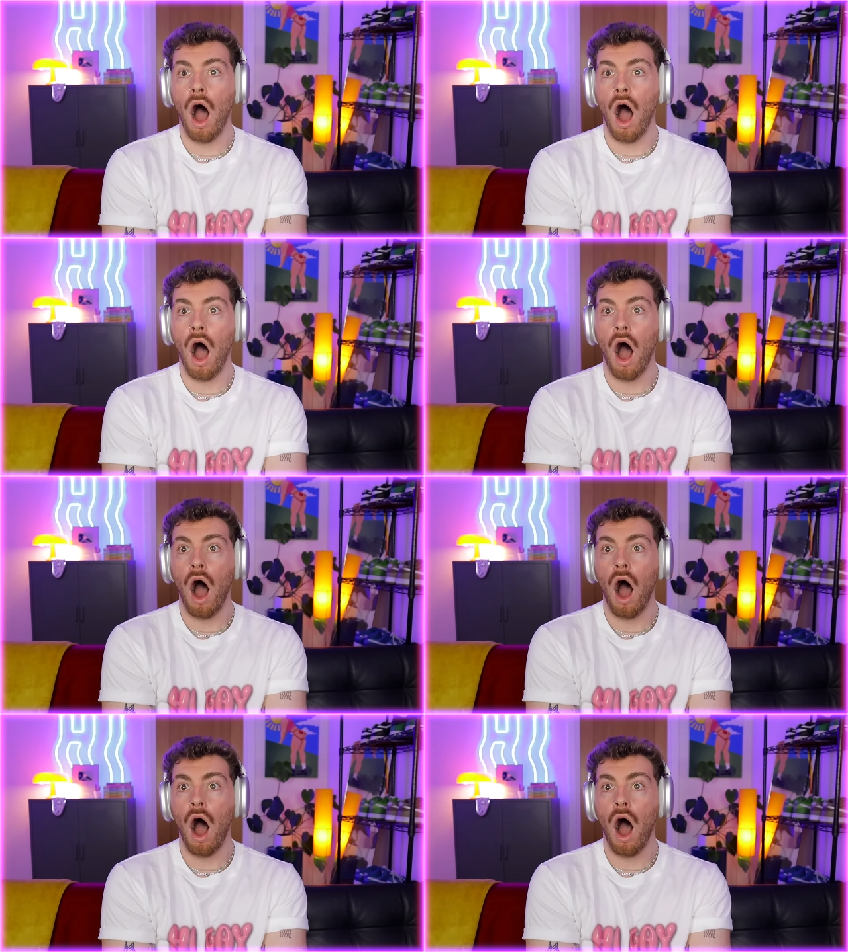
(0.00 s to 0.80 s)

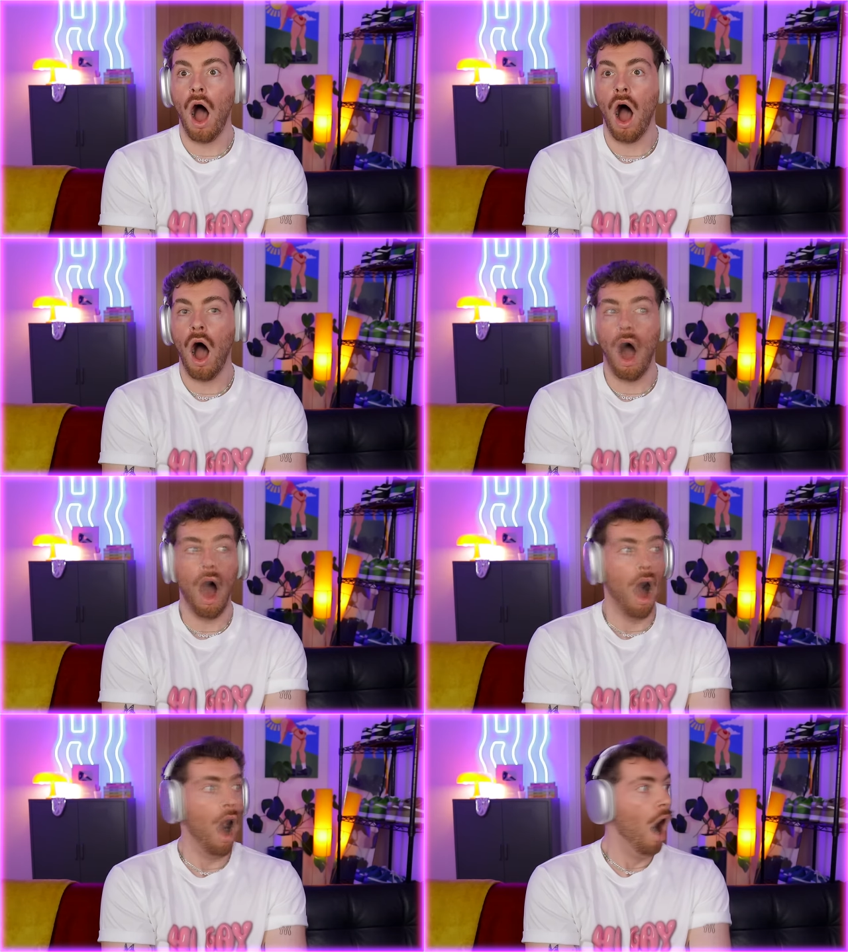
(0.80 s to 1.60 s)

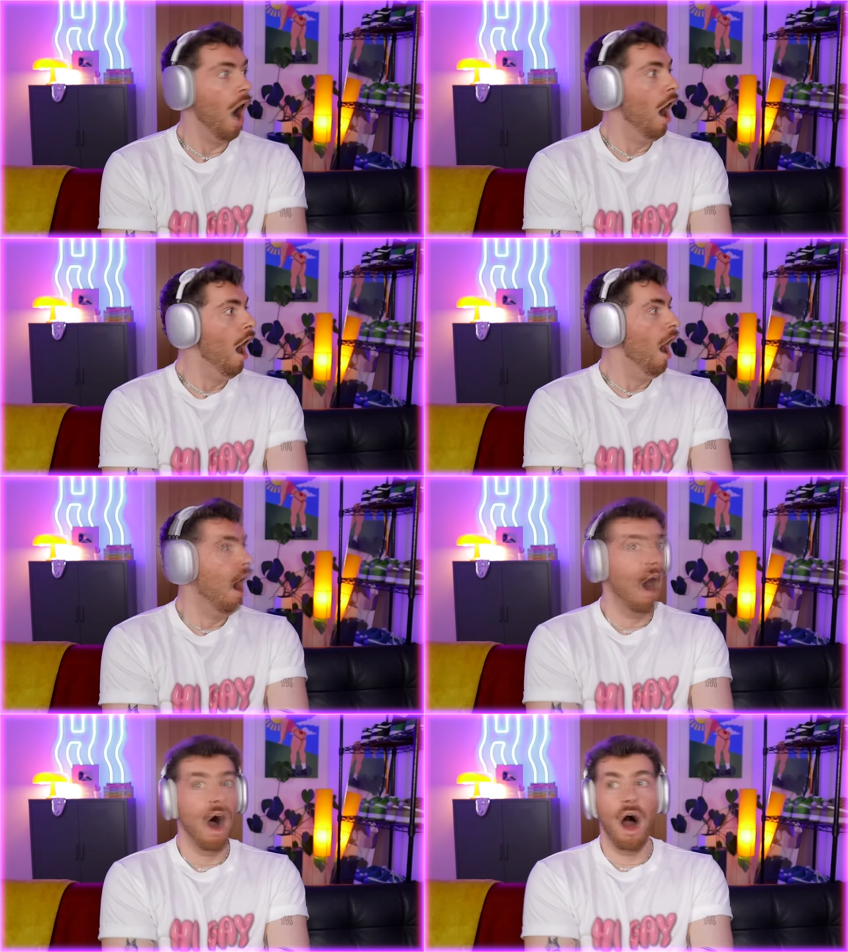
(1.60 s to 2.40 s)

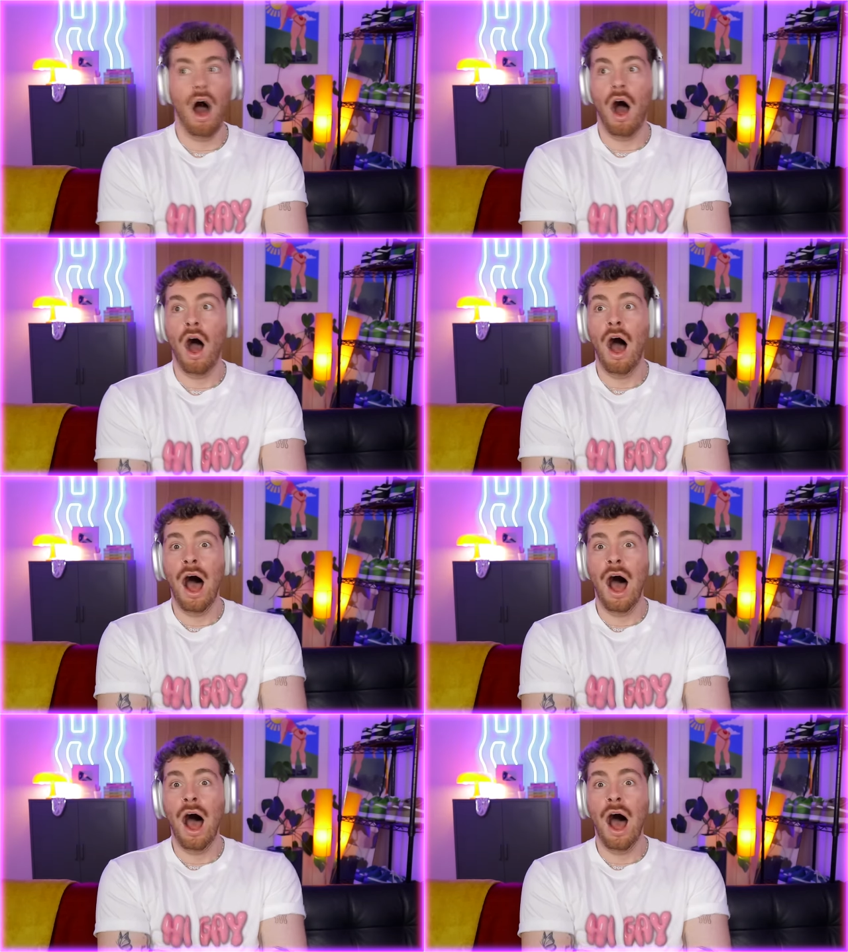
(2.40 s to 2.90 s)
[no speech]